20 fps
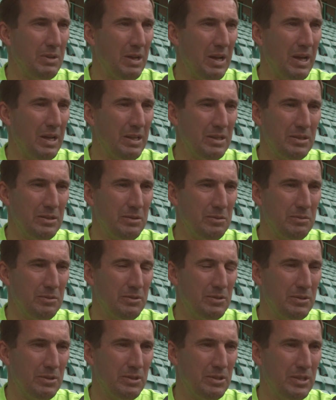
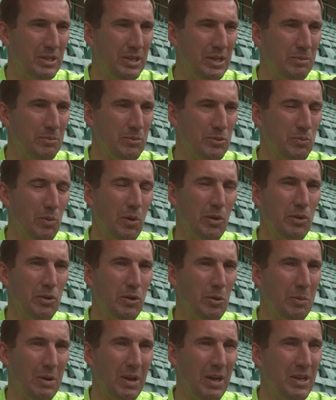and teams wanting
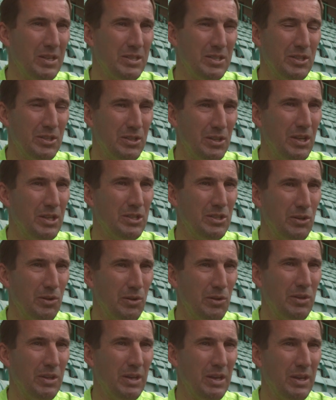your players is a
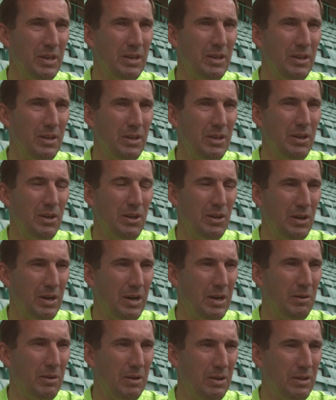good thing. You
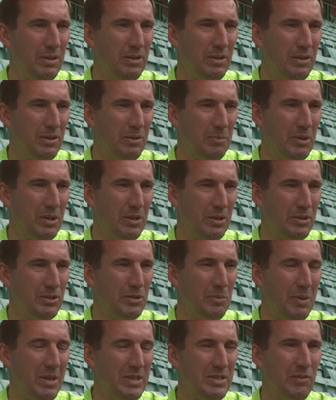know, because
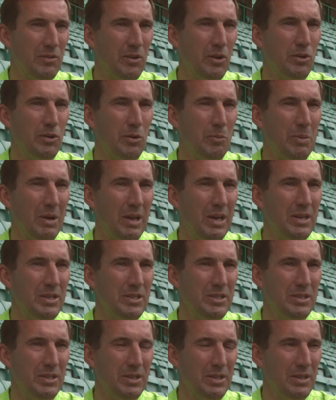it means I've got good
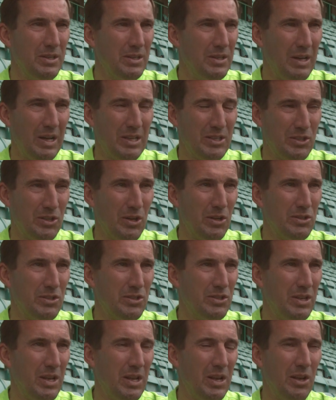players, and Scott's
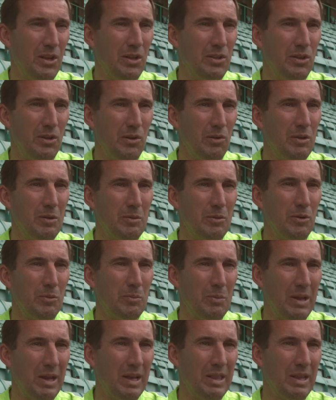certainly not the only
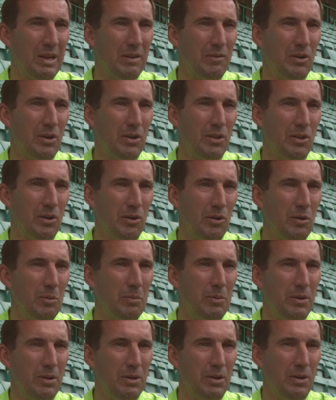good player that I've got at the
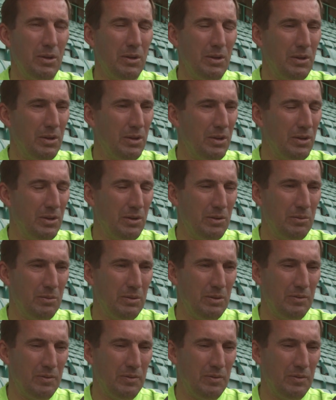club. You know,